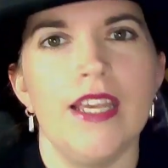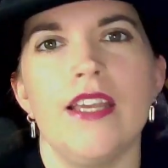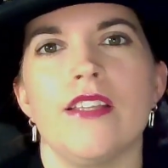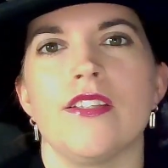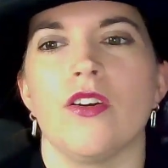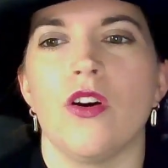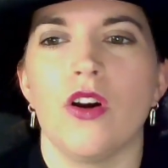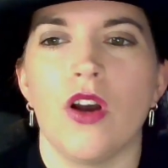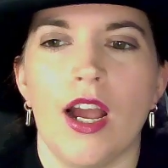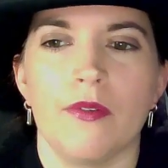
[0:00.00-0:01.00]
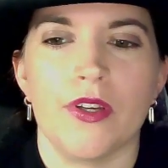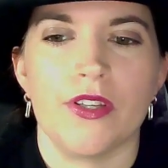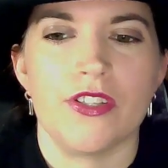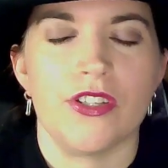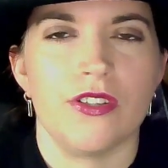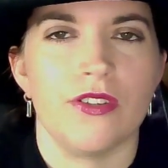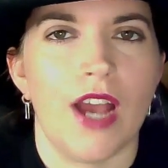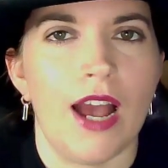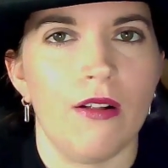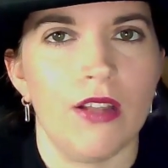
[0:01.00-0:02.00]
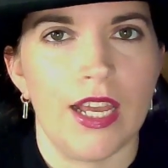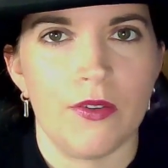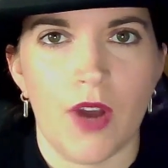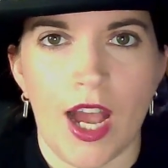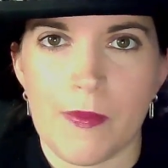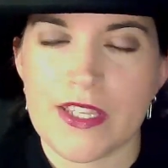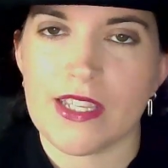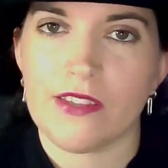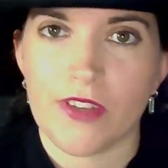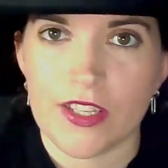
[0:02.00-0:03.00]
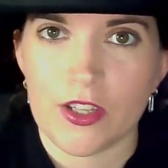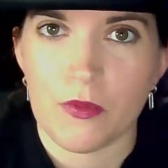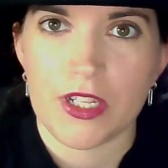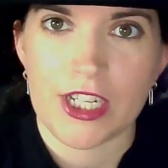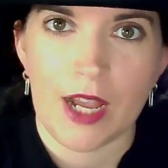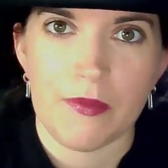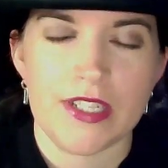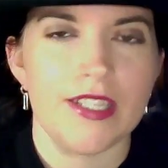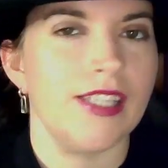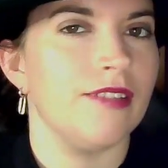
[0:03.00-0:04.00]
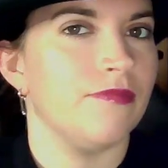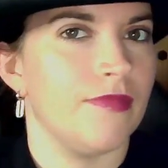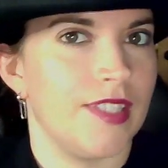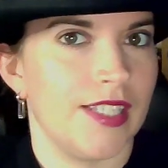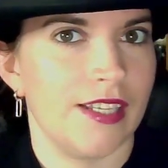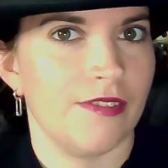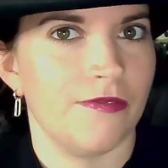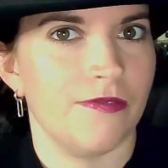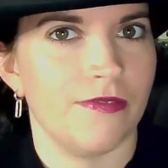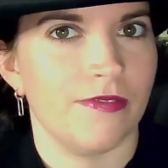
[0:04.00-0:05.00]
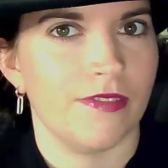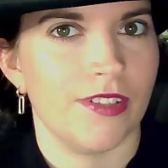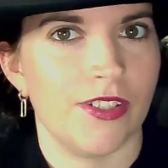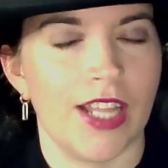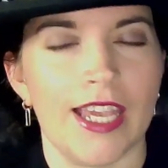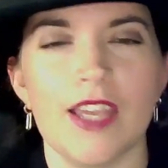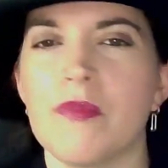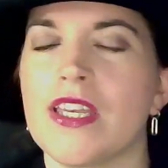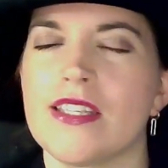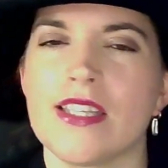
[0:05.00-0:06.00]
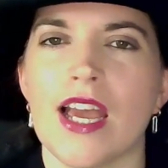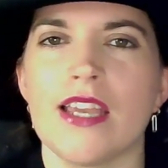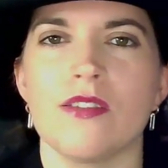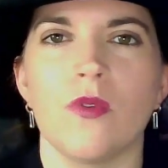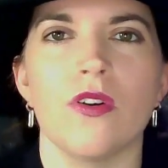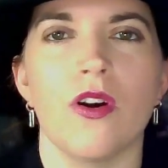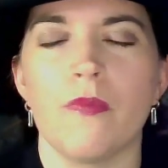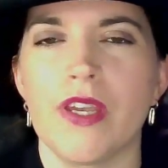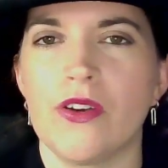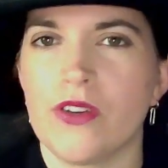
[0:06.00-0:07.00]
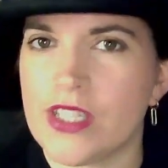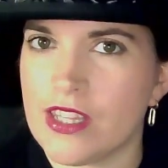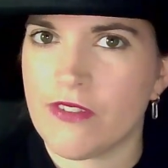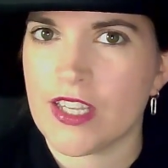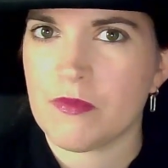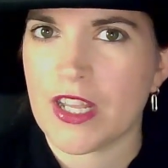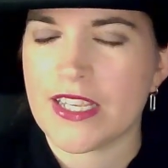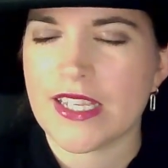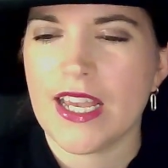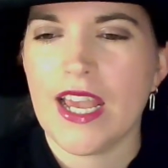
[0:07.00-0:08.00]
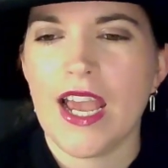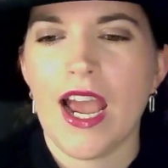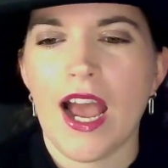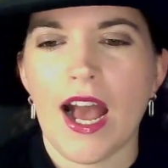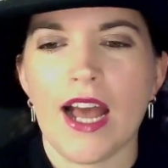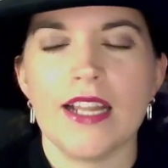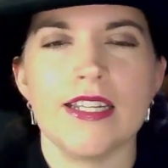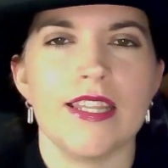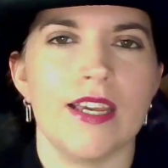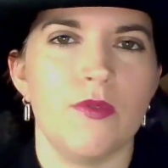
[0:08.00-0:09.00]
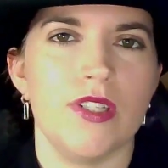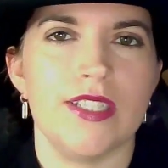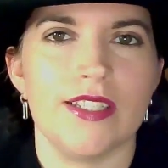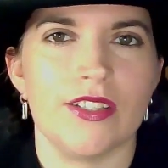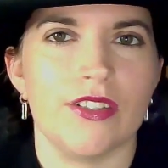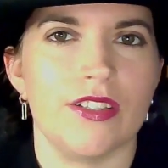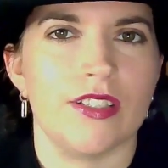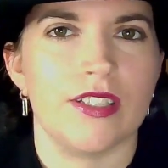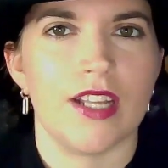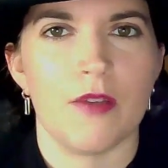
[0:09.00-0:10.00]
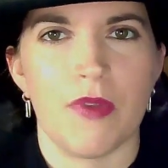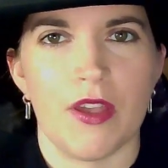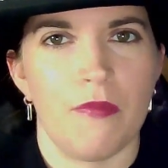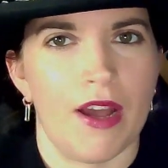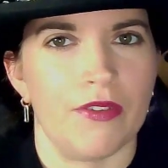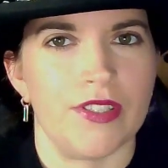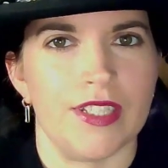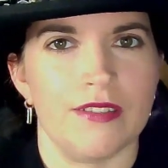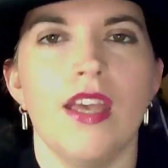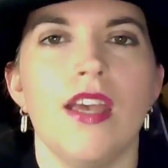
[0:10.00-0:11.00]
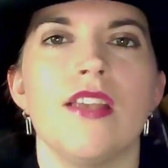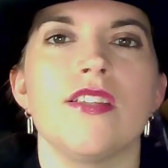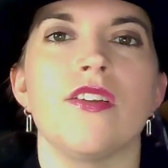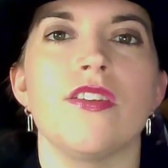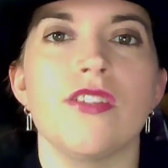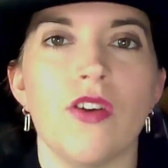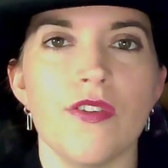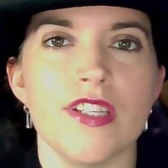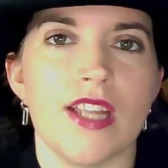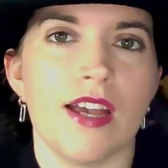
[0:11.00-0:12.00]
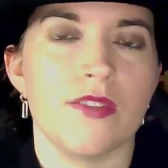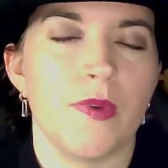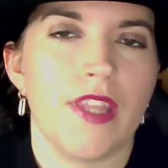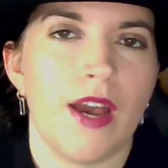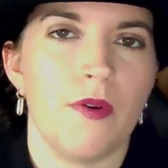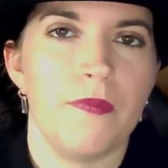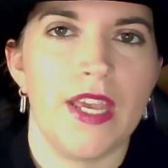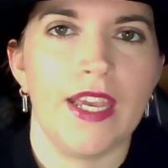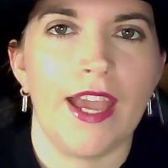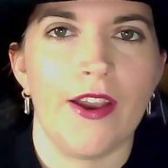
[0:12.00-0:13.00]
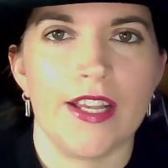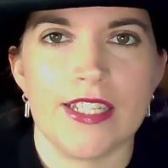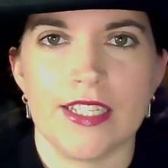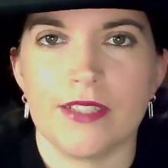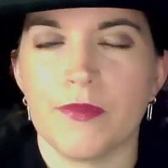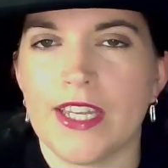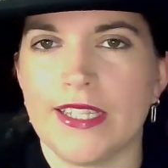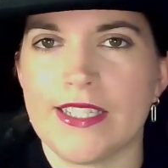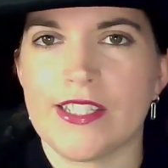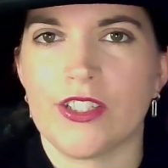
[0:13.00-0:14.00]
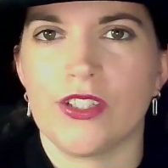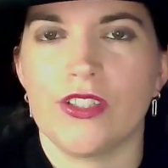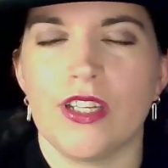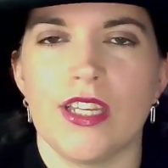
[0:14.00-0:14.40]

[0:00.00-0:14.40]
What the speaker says: So I'm going to outline what happens in the first couple of chapters, see if you like it, because that is what got me hooked in the first place, and then we'll discuss a bit about it. So the story starts with our main character, Callisto.